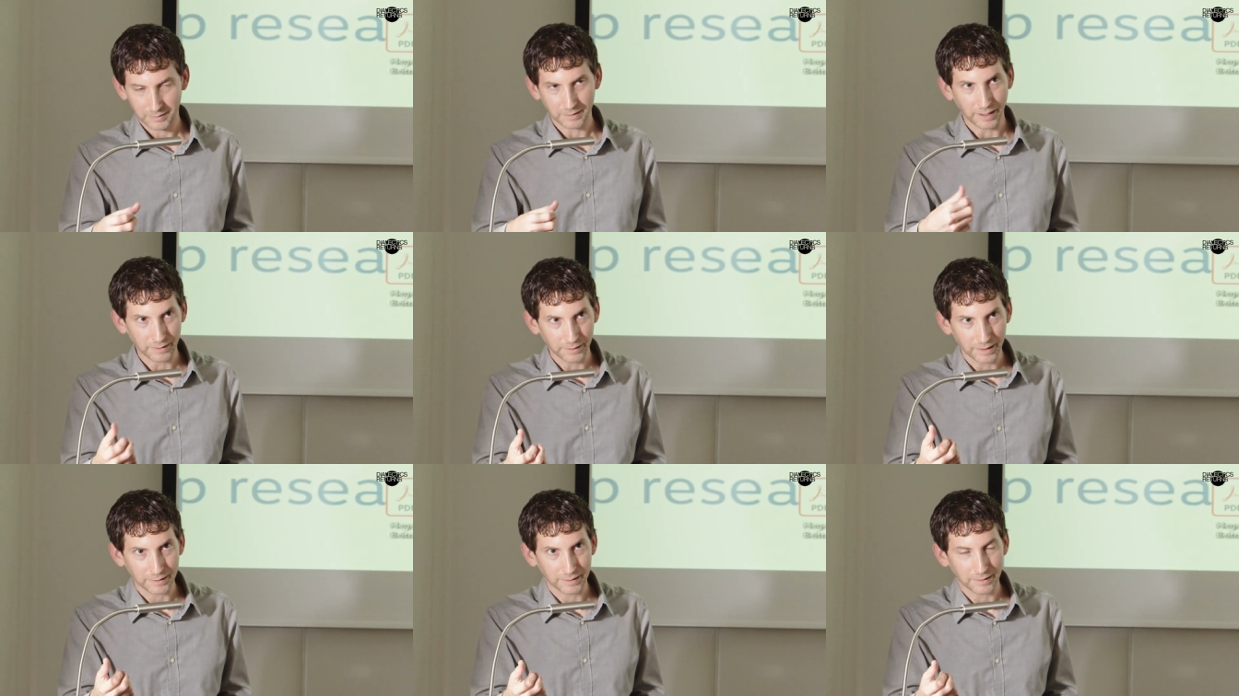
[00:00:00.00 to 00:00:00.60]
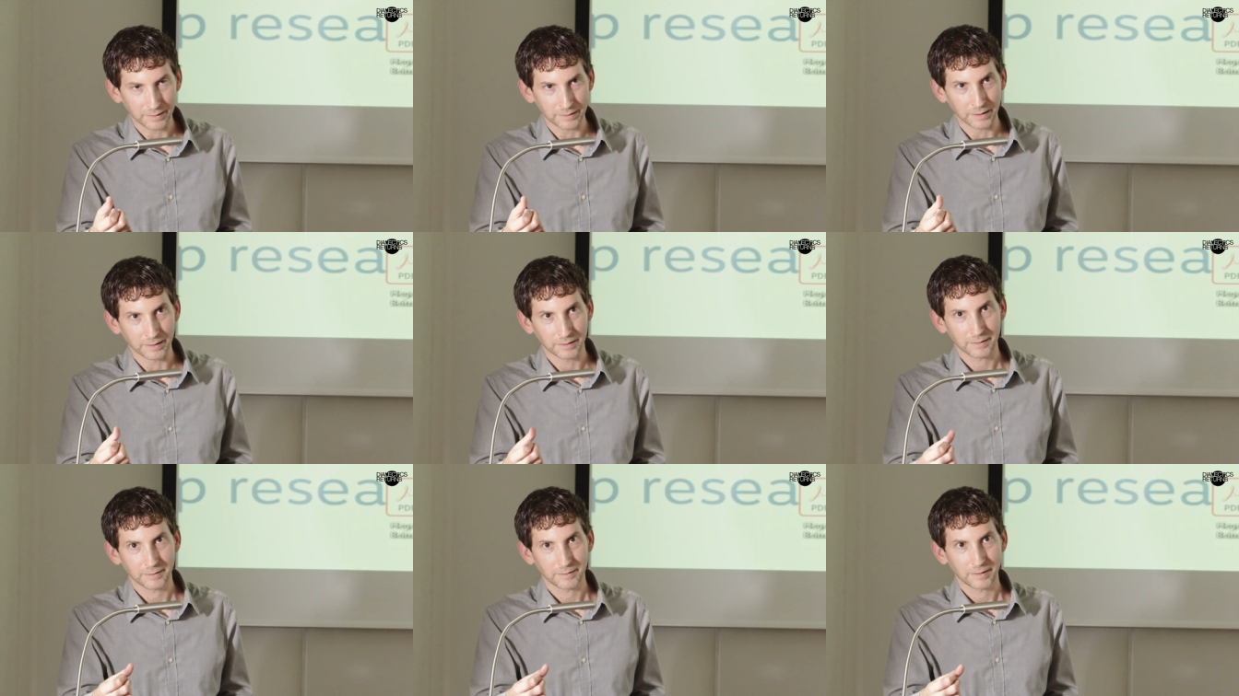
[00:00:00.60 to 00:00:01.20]
dialectically.
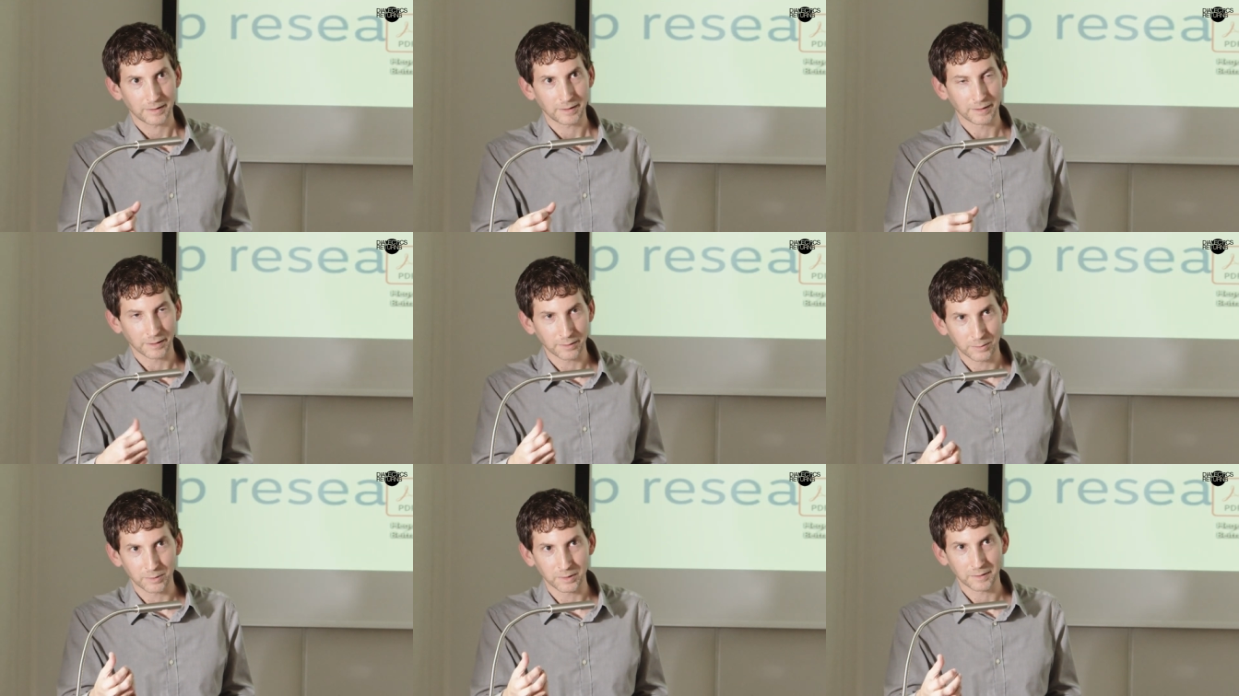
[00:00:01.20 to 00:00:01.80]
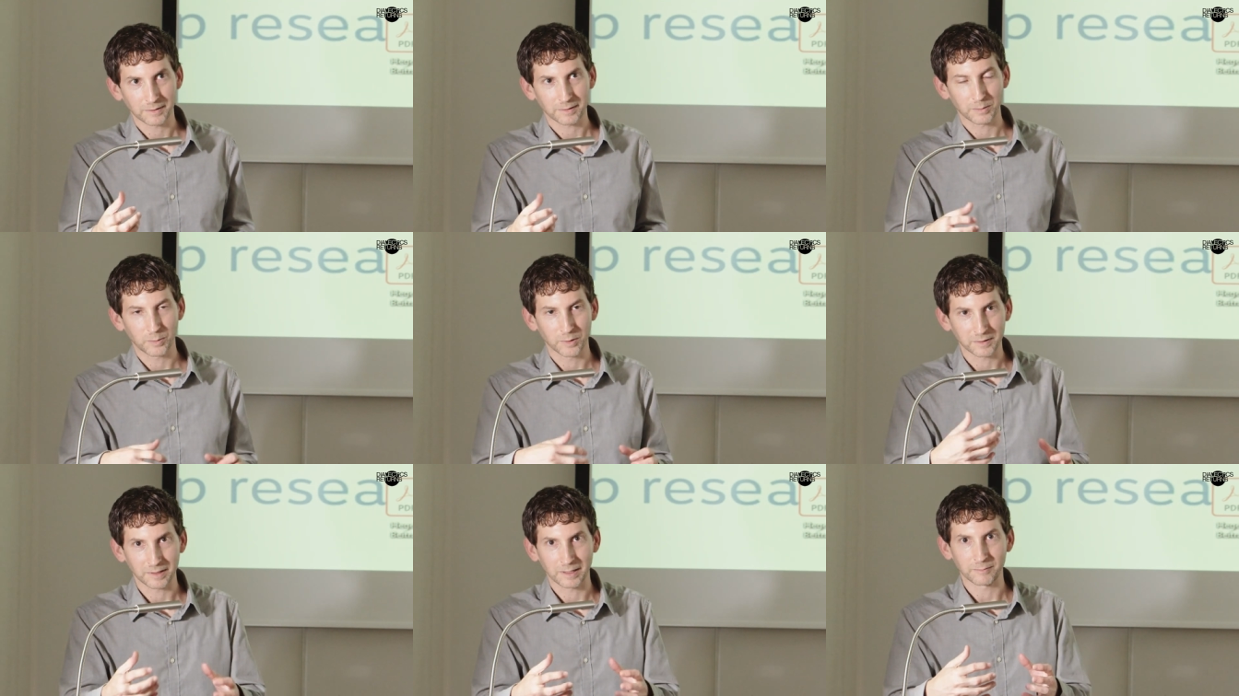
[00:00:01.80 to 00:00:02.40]
In other words, to
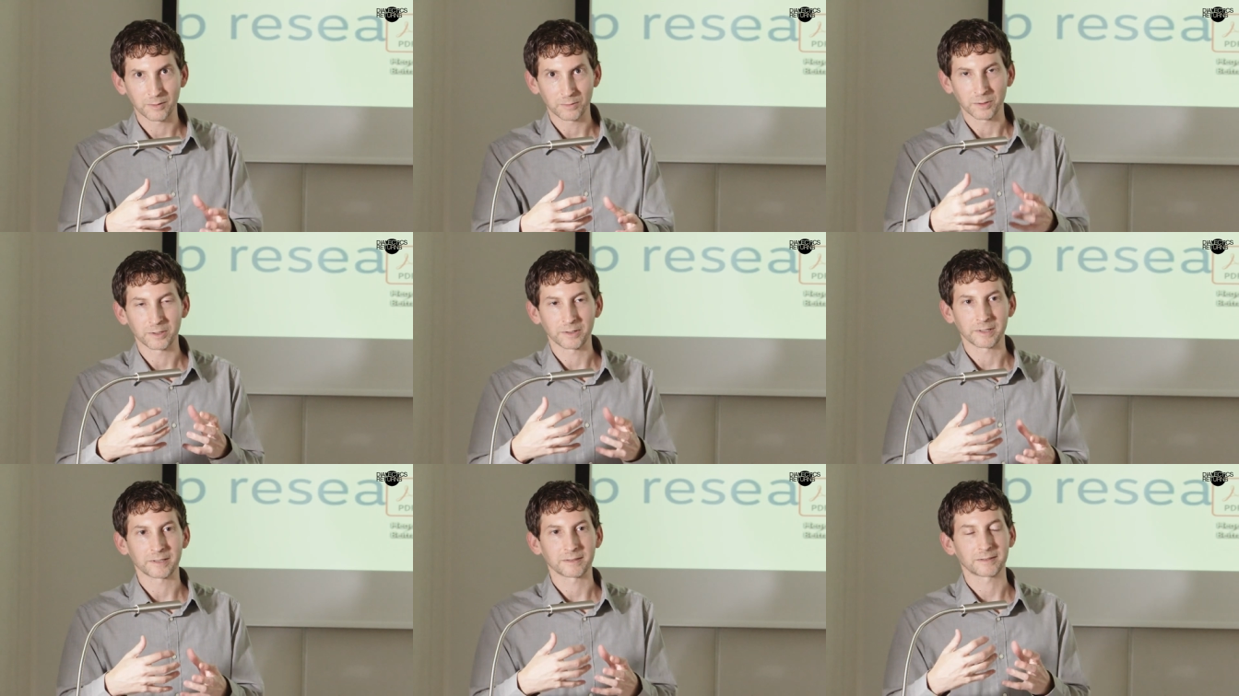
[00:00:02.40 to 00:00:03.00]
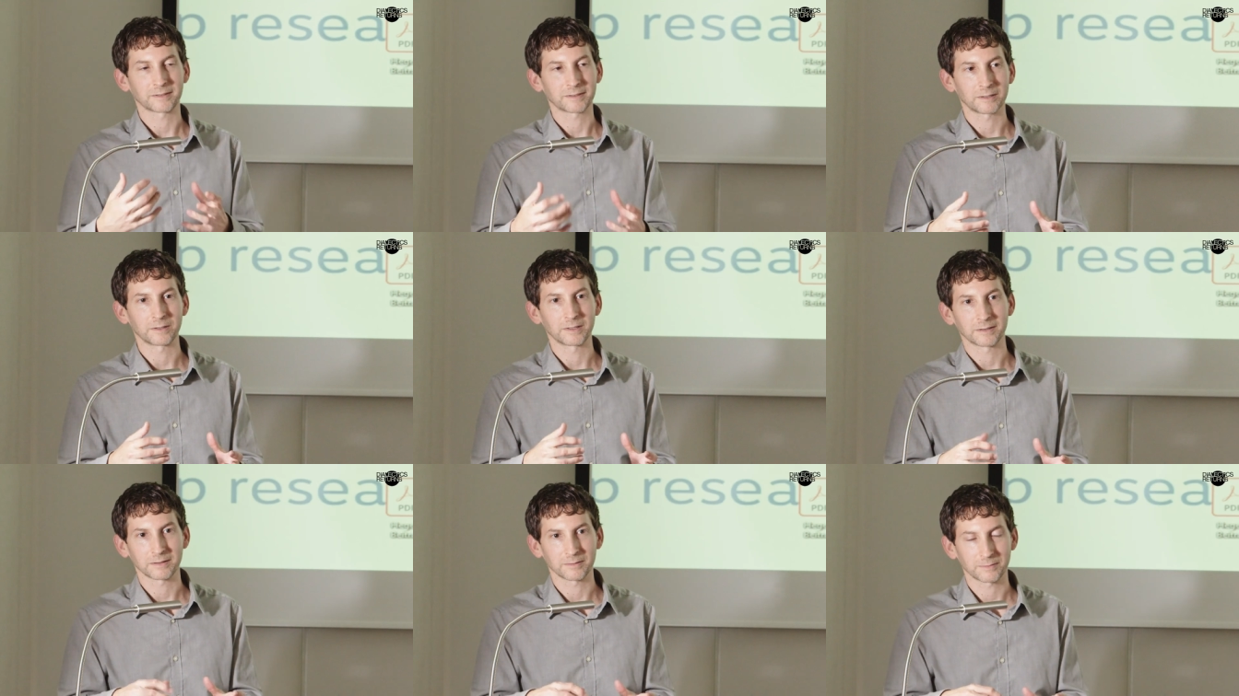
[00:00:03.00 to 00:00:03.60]
perceive the world as a
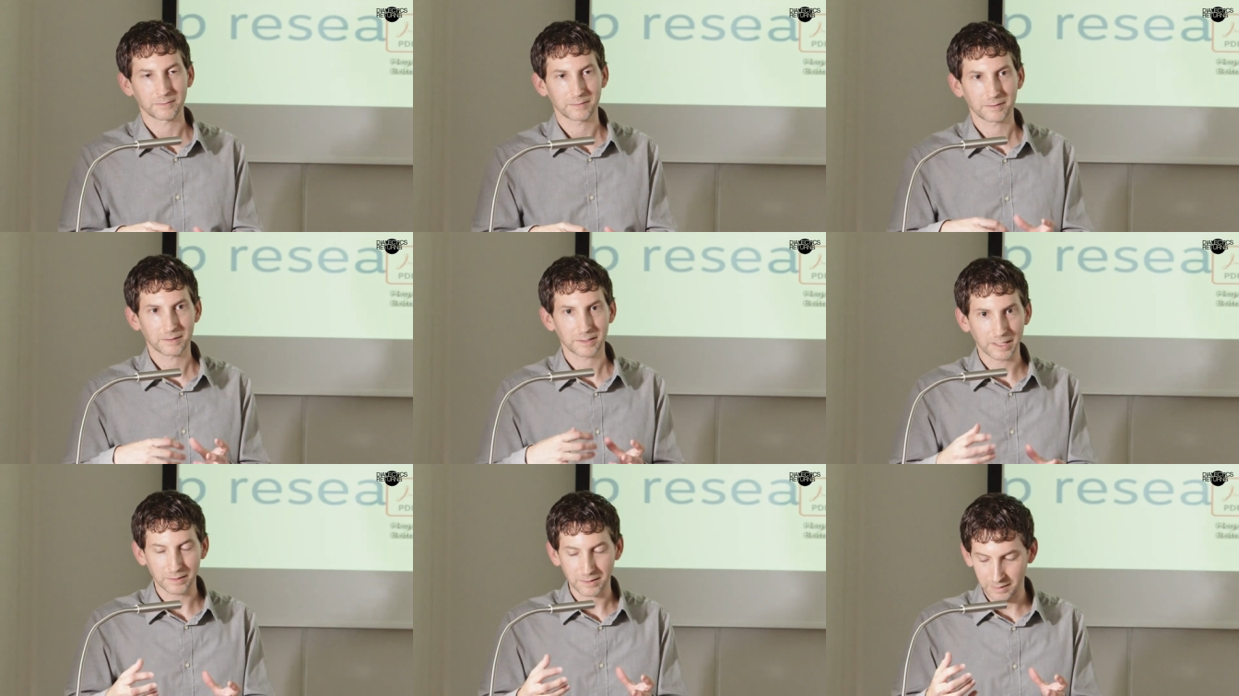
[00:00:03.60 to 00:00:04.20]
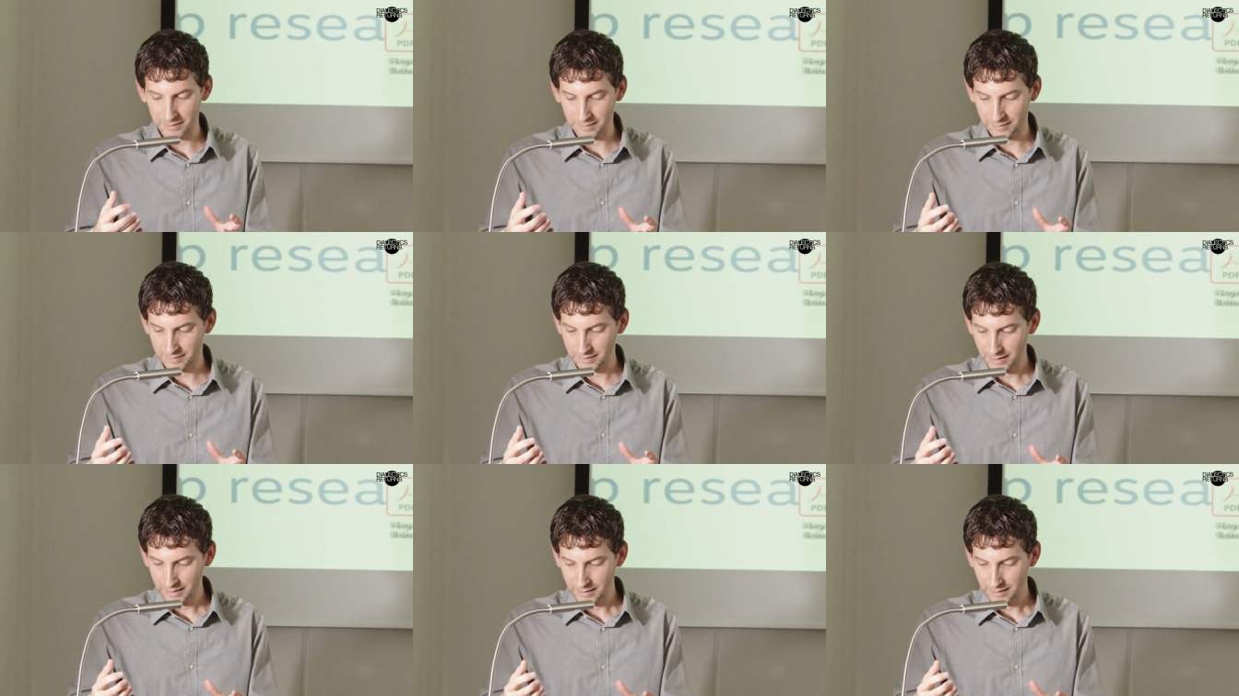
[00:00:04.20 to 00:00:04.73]
series of tensions,